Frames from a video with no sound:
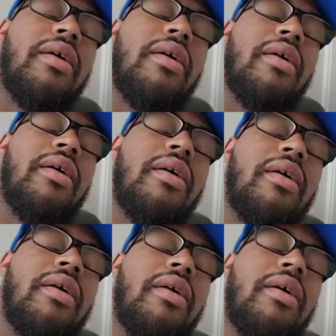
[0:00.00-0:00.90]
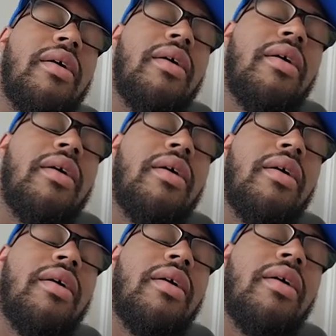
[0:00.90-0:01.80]

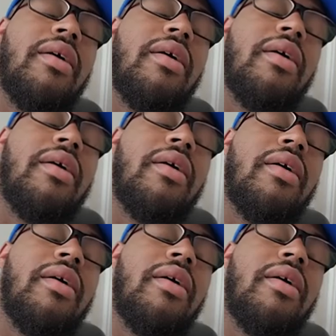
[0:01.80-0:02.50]
The person shown says nothing.